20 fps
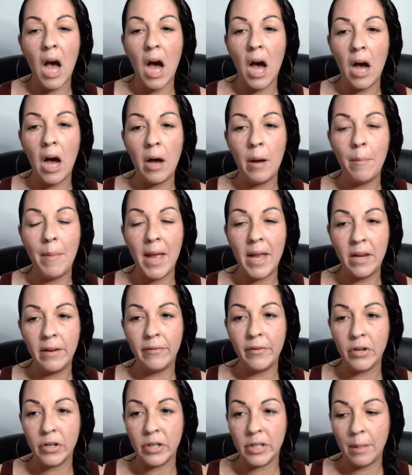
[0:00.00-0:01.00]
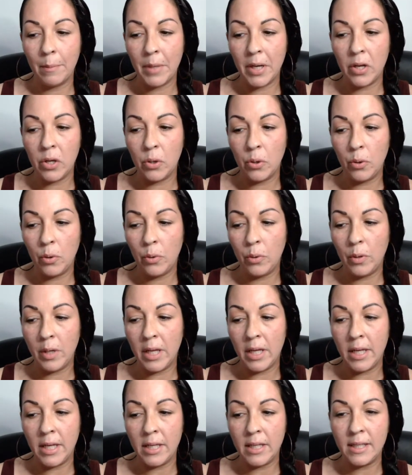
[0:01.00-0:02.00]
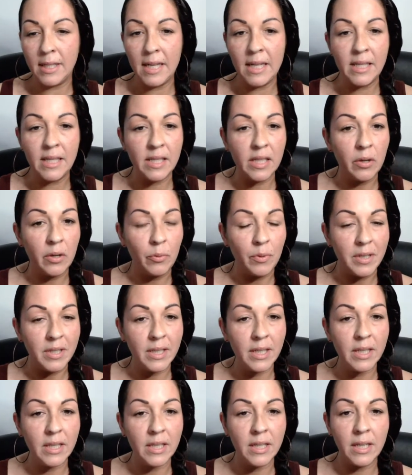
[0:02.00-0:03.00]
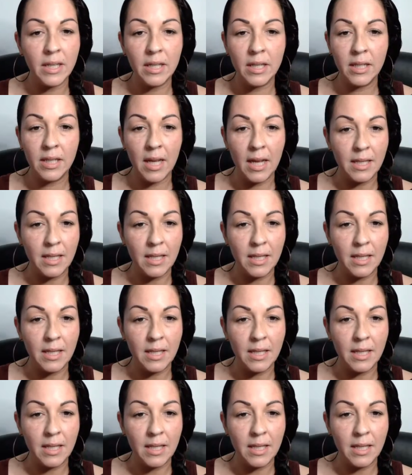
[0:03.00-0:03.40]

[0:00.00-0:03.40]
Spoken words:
And if you're somebody who is insulin resistant,